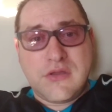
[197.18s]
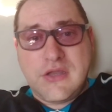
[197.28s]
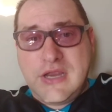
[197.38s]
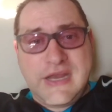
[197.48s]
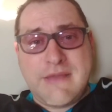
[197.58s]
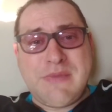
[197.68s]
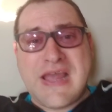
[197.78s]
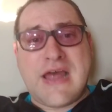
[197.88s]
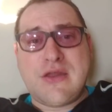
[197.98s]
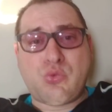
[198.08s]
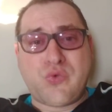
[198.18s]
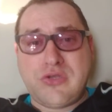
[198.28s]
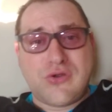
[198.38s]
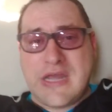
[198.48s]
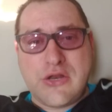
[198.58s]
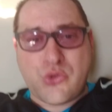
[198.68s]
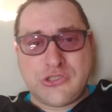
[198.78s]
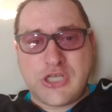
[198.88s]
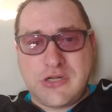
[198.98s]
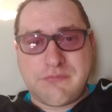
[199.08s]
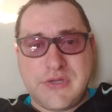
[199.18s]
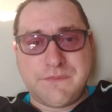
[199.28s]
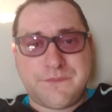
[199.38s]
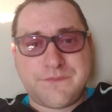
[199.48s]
And I'll be honest with you, ladies and gentlemen,